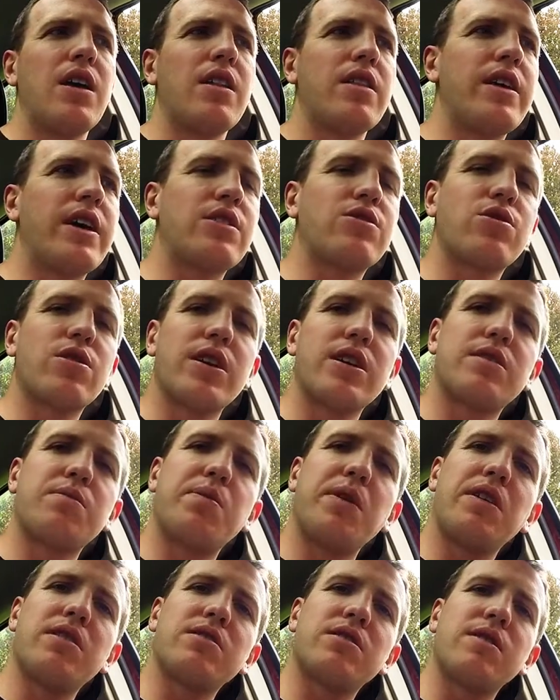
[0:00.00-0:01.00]
That
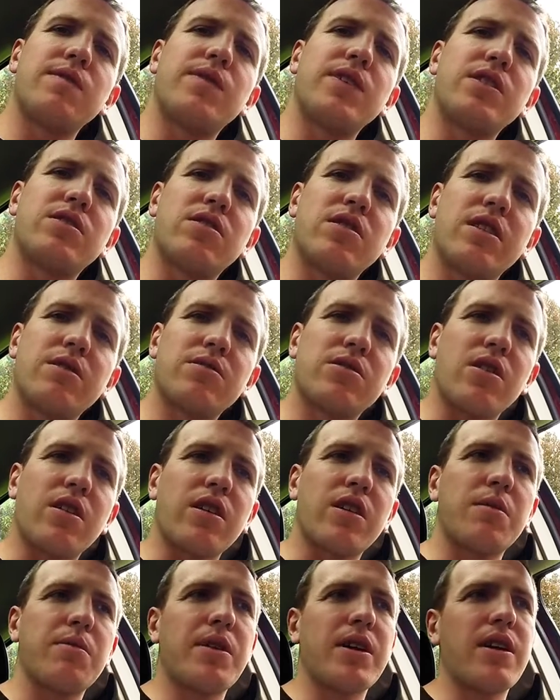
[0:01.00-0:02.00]
transparency feature that I was
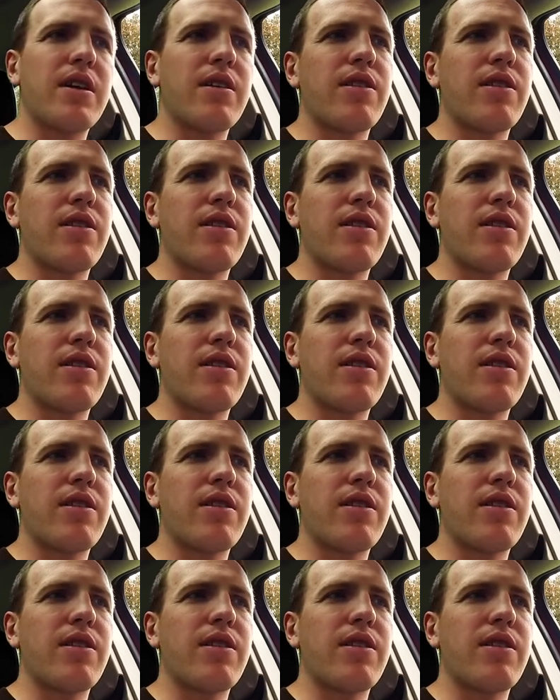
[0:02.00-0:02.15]
talking about,